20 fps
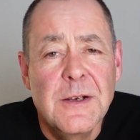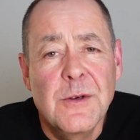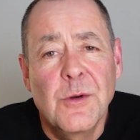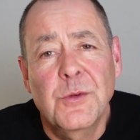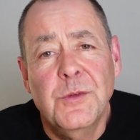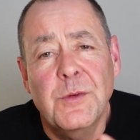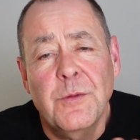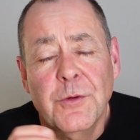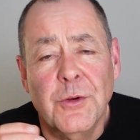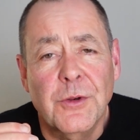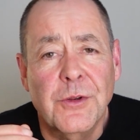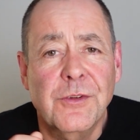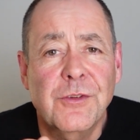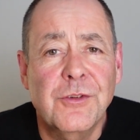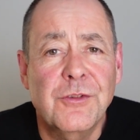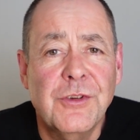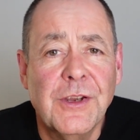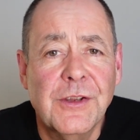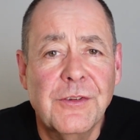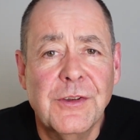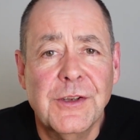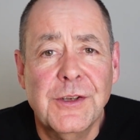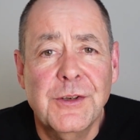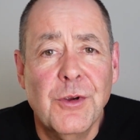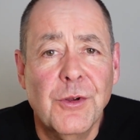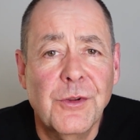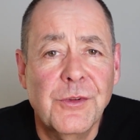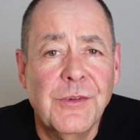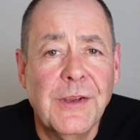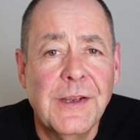Also, if you've got any suggested
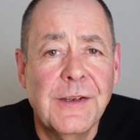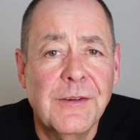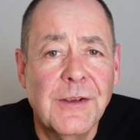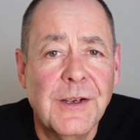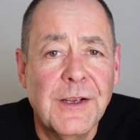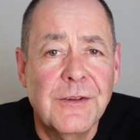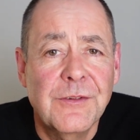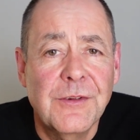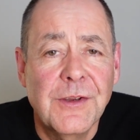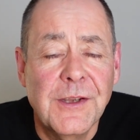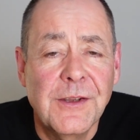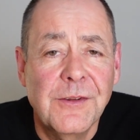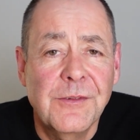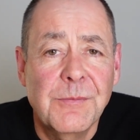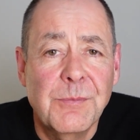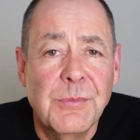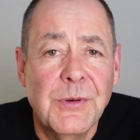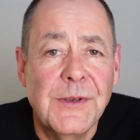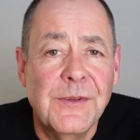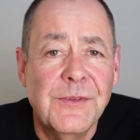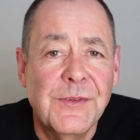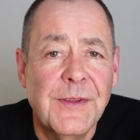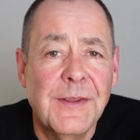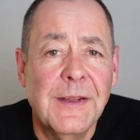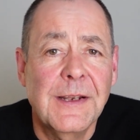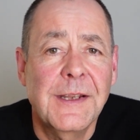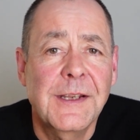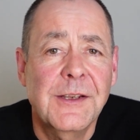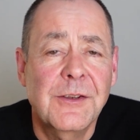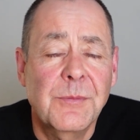content ideas, please see the
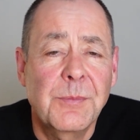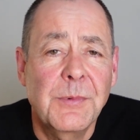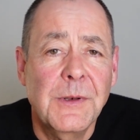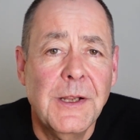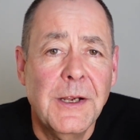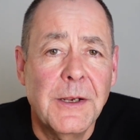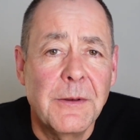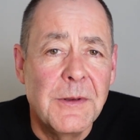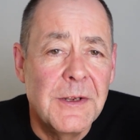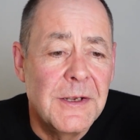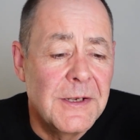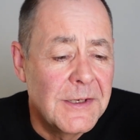links below.